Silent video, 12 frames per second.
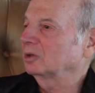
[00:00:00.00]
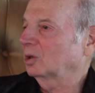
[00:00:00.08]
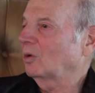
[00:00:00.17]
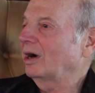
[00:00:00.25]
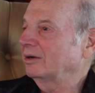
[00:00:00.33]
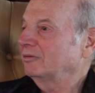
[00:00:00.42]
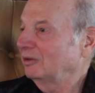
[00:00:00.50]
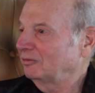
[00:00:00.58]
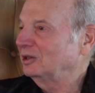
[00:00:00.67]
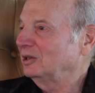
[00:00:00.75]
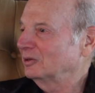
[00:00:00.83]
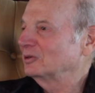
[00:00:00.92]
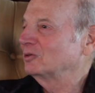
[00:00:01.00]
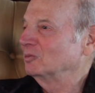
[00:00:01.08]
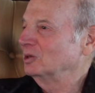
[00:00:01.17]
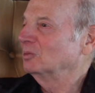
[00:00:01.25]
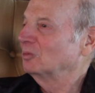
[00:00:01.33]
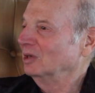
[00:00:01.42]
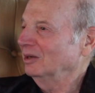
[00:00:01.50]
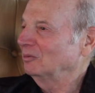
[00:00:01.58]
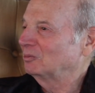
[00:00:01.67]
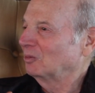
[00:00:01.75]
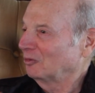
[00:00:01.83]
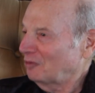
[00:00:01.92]
it required 50 years for me to
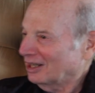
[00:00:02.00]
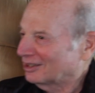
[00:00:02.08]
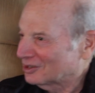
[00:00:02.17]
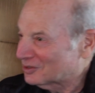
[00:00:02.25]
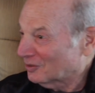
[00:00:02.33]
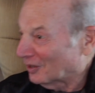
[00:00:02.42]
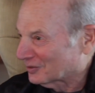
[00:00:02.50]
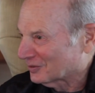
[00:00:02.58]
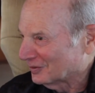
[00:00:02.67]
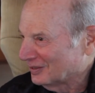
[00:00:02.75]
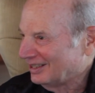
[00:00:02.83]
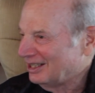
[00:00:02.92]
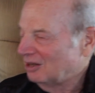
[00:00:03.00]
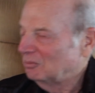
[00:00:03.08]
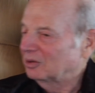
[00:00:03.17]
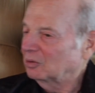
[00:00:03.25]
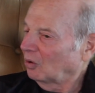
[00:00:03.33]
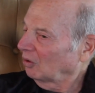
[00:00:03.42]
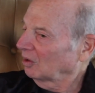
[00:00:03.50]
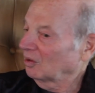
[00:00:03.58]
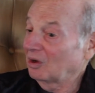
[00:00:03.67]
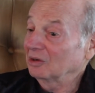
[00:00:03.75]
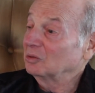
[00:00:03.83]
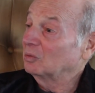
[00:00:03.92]
perfect the structure. But
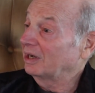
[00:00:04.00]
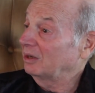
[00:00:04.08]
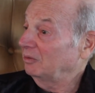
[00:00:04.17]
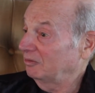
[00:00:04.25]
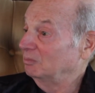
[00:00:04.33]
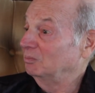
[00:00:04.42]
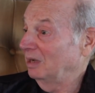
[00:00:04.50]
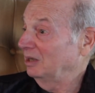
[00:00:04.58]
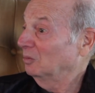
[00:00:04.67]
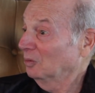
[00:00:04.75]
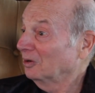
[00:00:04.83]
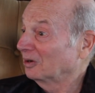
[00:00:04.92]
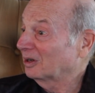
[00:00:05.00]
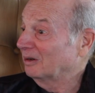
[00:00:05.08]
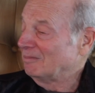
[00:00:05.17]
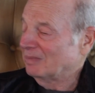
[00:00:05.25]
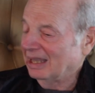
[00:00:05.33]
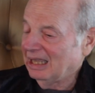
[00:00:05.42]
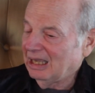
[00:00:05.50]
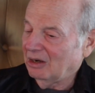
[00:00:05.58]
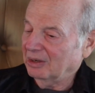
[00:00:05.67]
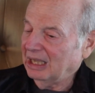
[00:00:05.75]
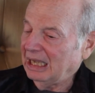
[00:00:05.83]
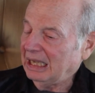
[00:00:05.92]
all along the way, we made it work. Yeah.
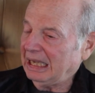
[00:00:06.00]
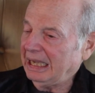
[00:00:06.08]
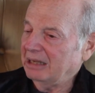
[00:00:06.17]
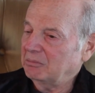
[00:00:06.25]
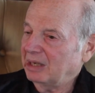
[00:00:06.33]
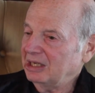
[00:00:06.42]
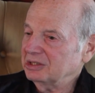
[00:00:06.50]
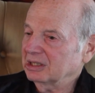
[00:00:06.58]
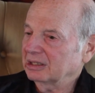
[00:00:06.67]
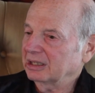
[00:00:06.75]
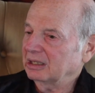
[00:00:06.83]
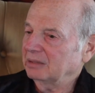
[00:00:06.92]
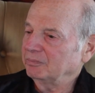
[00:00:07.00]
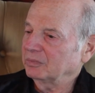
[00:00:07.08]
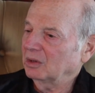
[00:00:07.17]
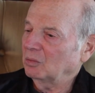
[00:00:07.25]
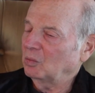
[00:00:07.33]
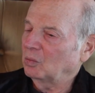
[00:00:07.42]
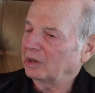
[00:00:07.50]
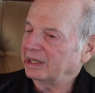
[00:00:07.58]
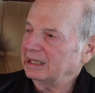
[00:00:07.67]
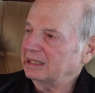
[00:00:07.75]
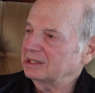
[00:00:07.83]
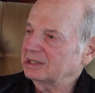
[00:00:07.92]
Okay, and basically, what
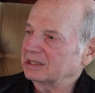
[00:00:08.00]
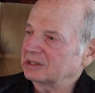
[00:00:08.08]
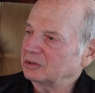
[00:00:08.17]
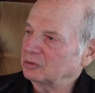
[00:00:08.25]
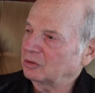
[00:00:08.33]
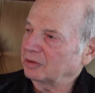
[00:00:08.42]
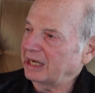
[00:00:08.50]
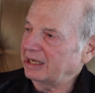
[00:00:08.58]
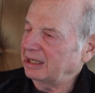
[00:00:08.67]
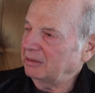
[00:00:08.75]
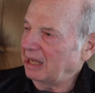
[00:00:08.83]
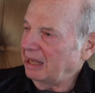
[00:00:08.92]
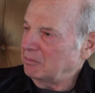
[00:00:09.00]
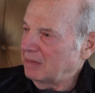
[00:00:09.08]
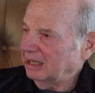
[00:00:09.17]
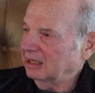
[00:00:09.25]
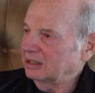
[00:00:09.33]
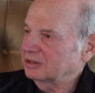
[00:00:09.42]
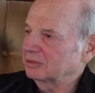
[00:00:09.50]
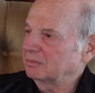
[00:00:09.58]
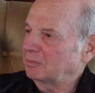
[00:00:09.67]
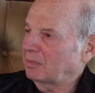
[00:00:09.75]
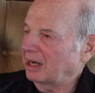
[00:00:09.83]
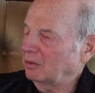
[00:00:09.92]
it is is you create a, a,
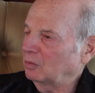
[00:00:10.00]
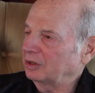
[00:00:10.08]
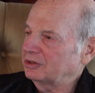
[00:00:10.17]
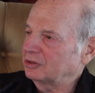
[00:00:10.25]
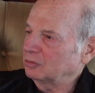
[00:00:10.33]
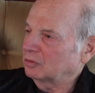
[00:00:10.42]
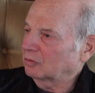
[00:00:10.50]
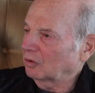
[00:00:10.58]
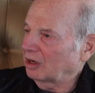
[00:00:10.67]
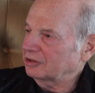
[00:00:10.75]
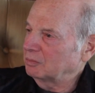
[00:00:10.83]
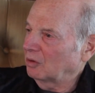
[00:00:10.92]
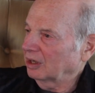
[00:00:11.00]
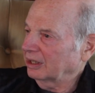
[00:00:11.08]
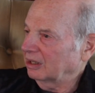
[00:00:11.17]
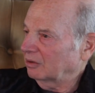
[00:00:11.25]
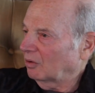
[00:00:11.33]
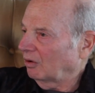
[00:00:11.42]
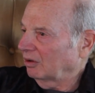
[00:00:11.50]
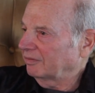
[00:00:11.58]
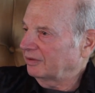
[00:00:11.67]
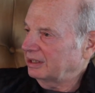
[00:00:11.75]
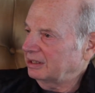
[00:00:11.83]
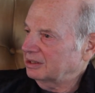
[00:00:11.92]
mechanism by which you cross market all
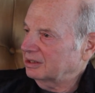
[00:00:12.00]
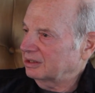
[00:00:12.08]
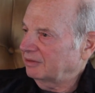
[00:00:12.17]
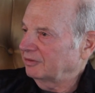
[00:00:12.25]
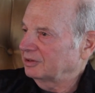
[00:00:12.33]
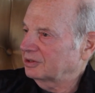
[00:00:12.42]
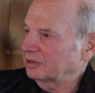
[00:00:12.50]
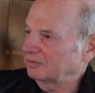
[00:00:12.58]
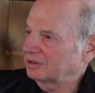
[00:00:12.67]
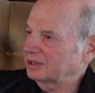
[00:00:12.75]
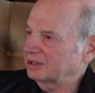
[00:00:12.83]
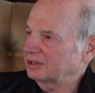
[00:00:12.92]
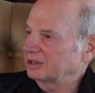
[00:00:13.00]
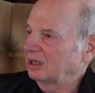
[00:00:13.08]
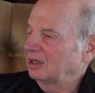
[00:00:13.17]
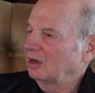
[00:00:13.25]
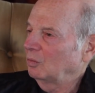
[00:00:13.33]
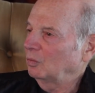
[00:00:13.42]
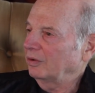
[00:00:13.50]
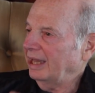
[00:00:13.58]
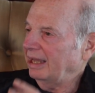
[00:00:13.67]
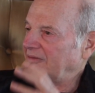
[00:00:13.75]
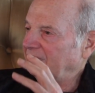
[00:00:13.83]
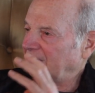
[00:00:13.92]
of these different services with
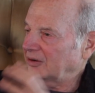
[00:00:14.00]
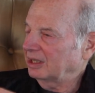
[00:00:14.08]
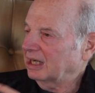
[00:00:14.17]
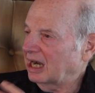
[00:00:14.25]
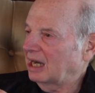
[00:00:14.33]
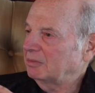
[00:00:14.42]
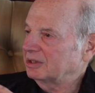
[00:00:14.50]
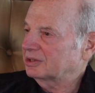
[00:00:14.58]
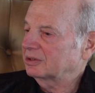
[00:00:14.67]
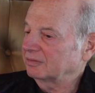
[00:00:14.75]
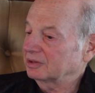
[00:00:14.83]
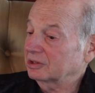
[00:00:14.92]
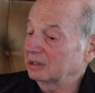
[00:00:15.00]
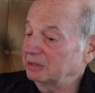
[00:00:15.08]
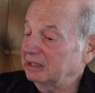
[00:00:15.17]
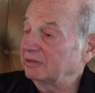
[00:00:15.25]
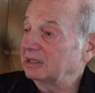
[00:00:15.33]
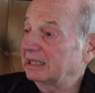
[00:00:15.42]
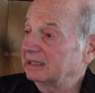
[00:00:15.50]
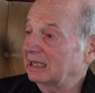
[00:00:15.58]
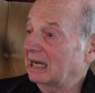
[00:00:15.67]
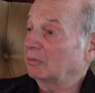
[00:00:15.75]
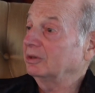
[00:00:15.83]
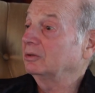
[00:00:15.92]
a very common service. So let me give you an idea
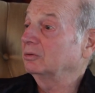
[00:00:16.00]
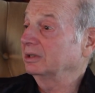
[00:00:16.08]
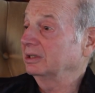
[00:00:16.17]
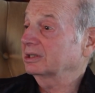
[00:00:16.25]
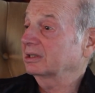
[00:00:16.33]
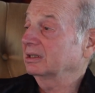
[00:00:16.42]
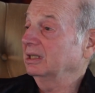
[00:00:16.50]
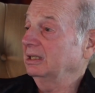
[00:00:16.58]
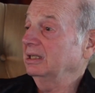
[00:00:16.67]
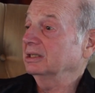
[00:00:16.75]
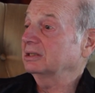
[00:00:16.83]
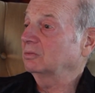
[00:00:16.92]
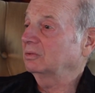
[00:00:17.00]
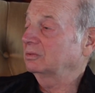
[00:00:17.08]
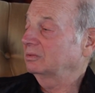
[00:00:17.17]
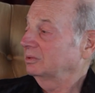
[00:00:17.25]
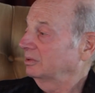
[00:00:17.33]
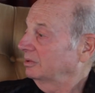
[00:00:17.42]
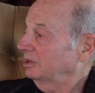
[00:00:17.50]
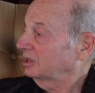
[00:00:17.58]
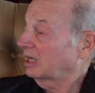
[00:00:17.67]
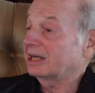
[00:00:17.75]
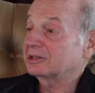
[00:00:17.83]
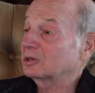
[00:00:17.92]
how we do it in this. In this. Mm -hmm. this yacht